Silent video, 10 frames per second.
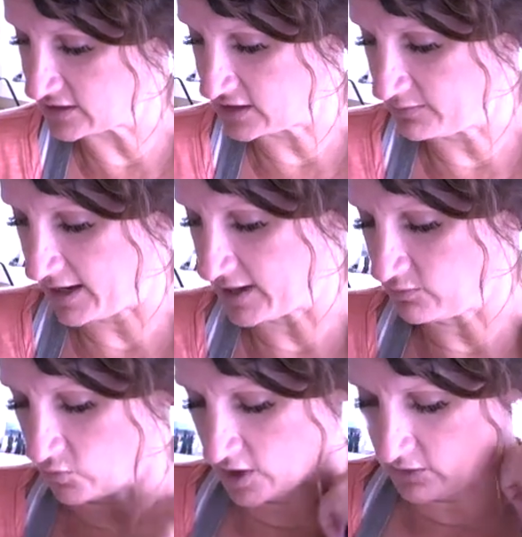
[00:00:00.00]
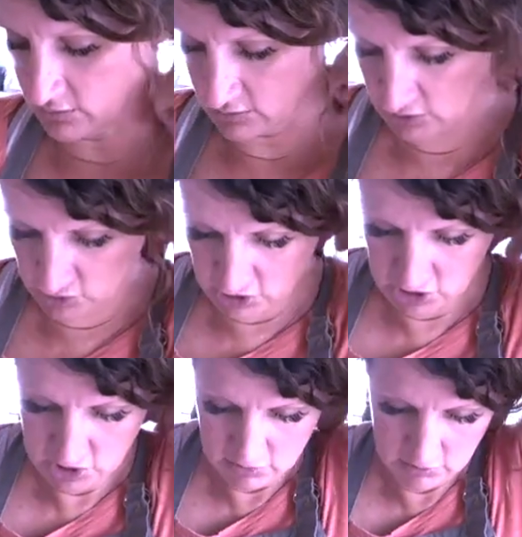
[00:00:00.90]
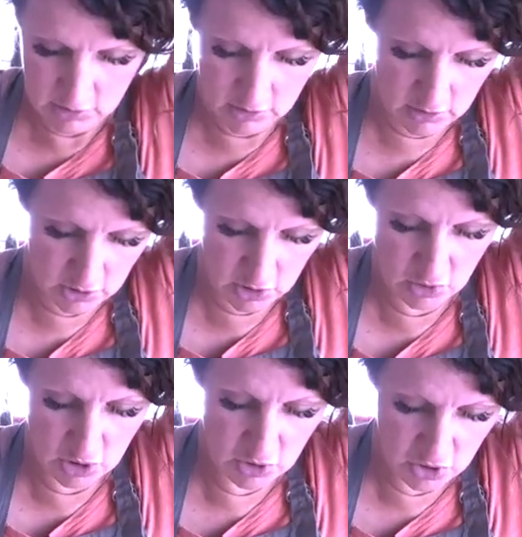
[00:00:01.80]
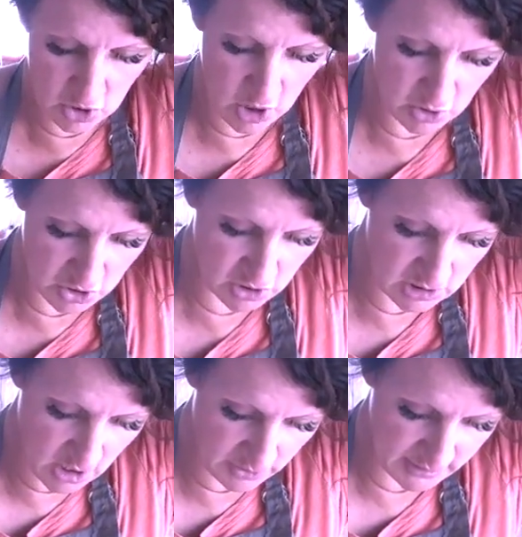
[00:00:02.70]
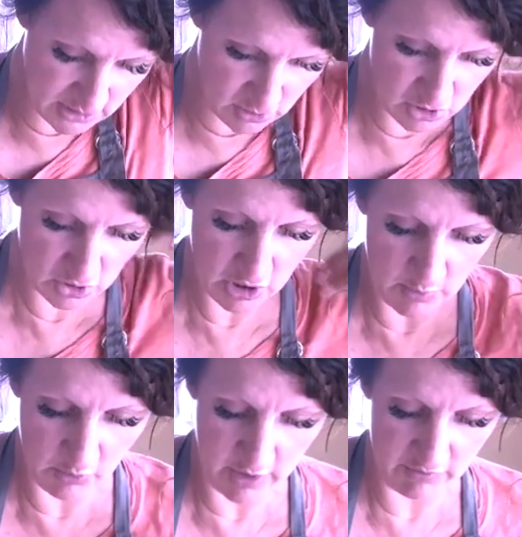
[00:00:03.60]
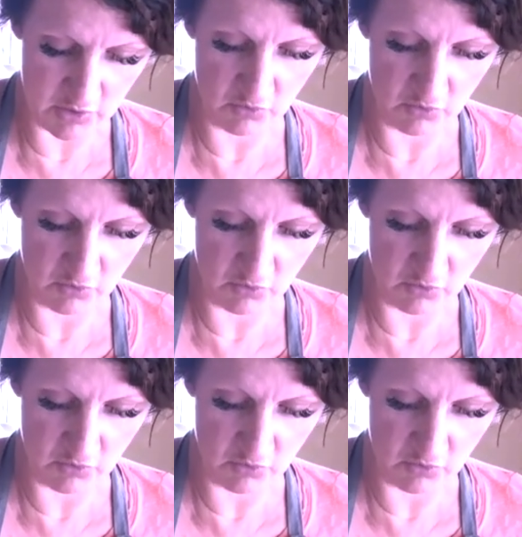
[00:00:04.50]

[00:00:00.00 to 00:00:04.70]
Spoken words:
on the bottom, well, you use your kosher salt and you scrub wherever the